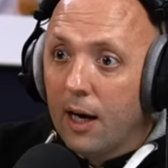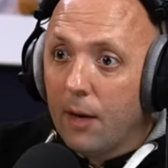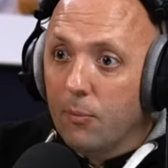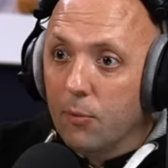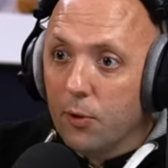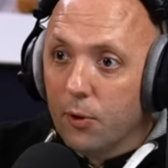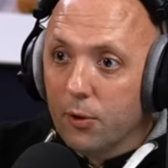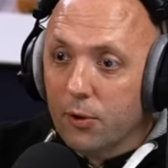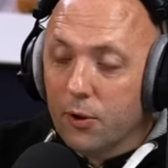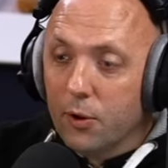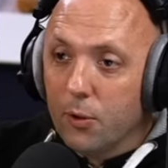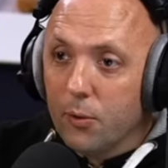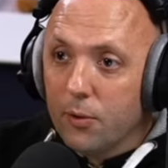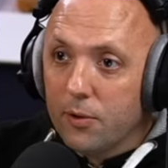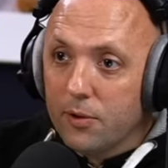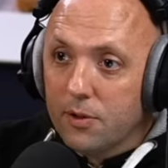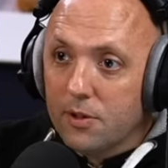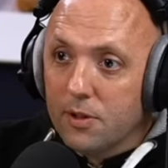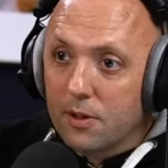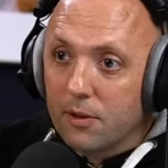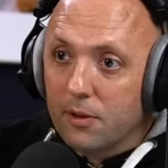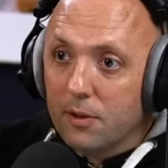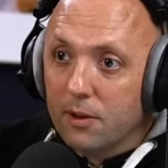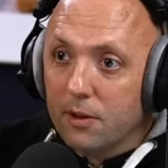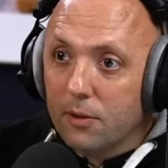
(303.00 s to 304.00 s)
I'm not going
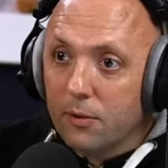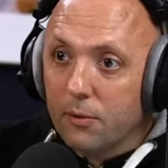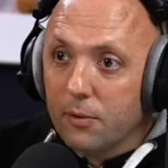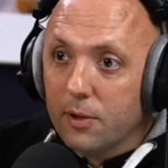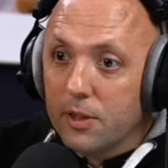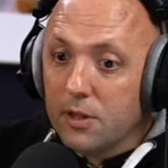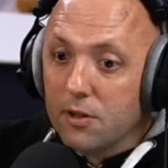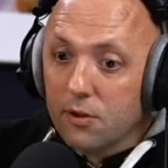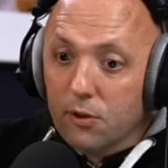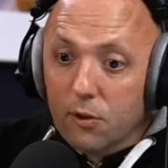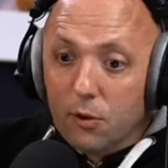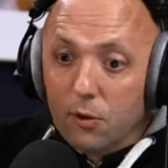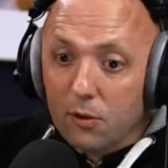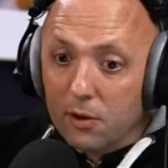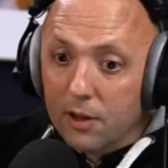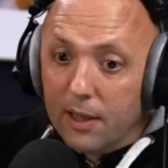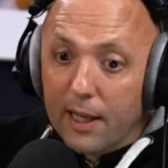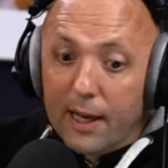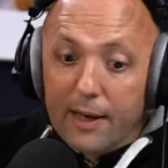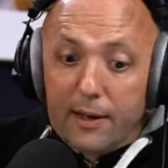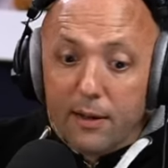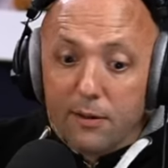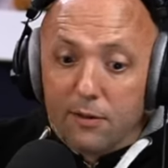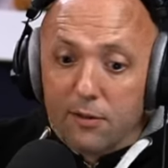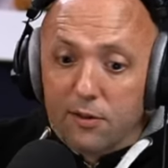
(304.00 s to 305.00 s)
to. You know, he's not
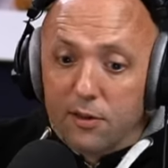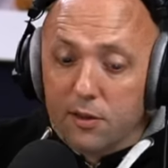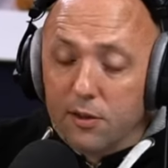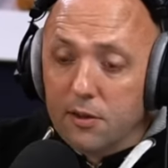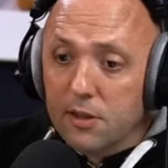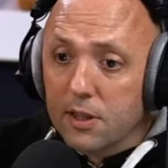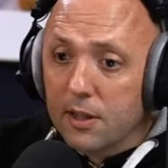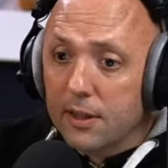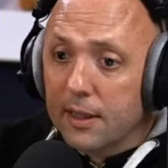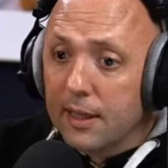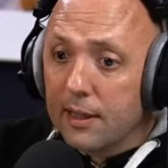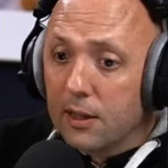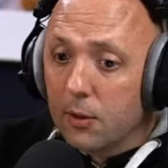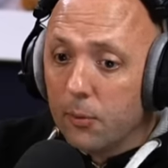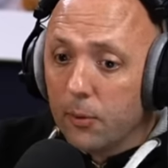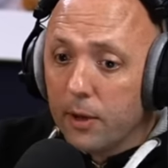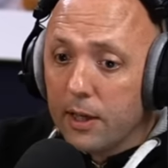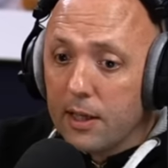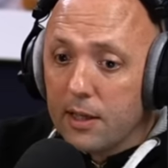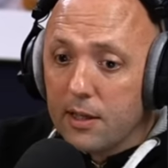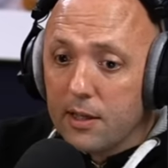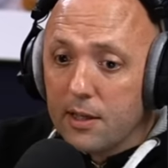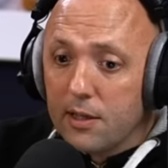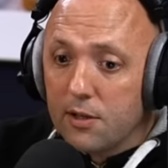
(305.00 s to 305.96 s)
lying to us in any way.